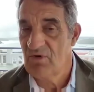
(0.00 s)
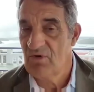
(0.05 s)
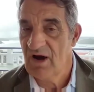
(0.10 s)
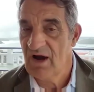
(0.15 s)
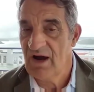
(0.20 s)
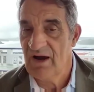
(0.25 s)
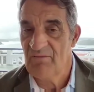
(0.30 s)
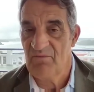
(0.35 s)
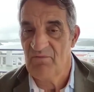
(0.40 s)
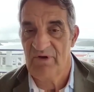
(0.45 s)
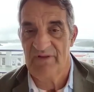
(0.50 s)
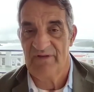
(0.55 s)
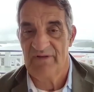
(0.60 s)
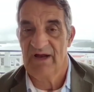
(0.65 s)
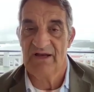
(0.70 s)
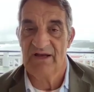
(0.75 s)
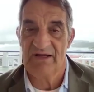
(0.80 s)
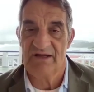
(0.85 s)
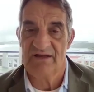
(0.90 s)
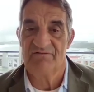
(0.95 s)
wine, where
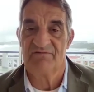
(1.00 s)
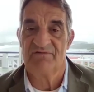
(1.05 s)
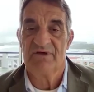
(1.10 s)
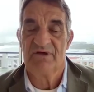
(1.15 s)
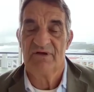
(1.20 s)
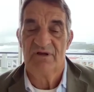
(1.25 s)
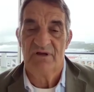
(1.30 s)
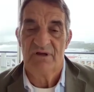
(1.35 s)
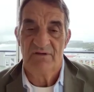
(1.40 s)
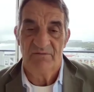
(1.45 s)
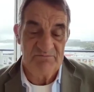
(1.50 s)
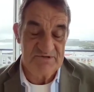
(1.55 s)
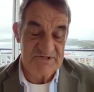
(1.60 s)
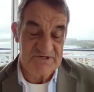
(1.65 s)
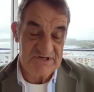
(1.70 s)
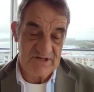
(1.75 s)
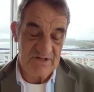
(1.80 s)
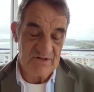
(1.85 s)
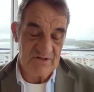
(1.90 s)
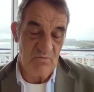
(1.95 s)
they leave,
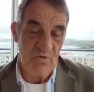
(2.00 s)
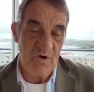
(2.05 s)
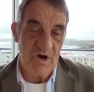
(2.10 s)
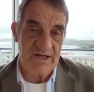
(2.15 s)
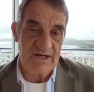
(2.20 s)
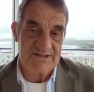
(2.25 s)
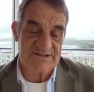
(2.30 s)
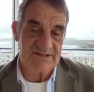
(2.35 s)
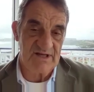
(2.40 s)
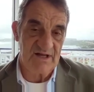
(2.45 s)
particularly the whites,